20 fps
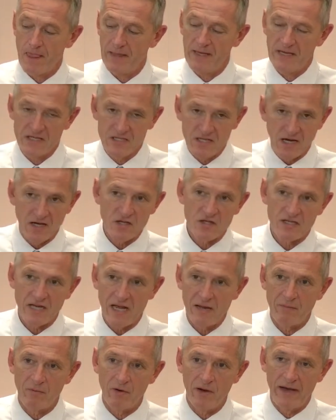is
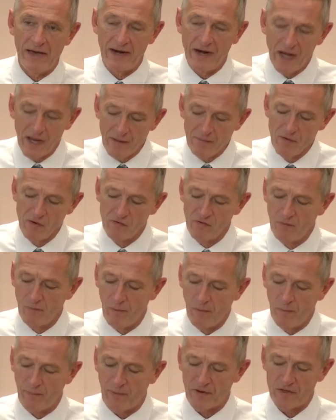unstable. An
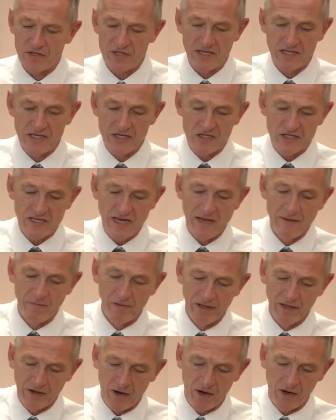unmovable person is
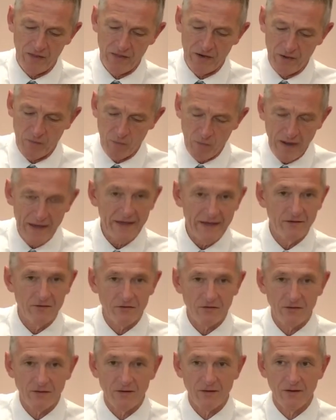stable in all of their ways.
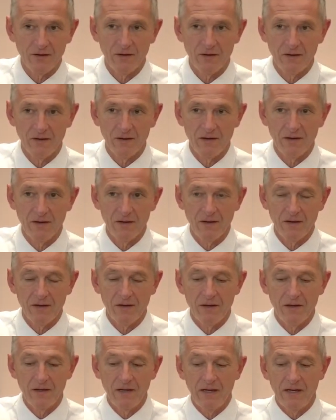
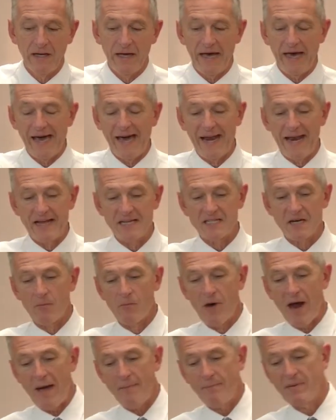And as I'm
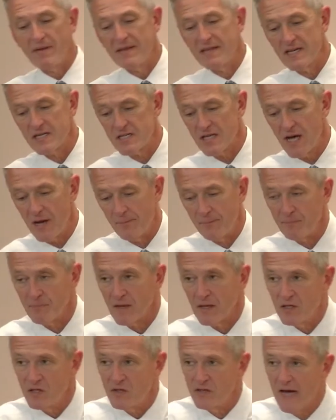wrapping this up,
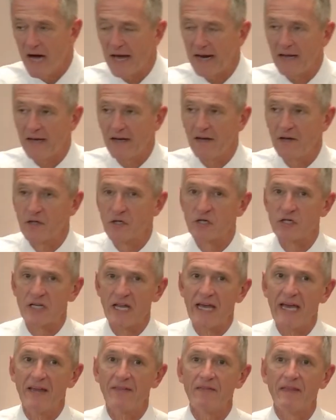you got to
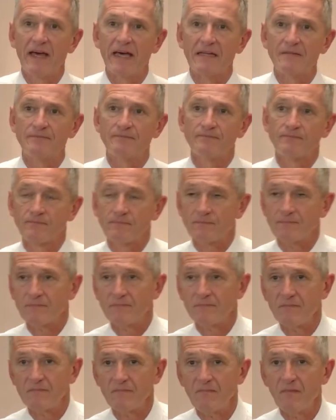understand that,
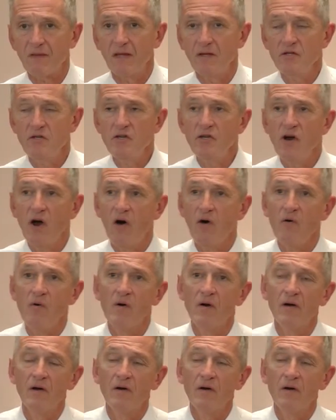you know,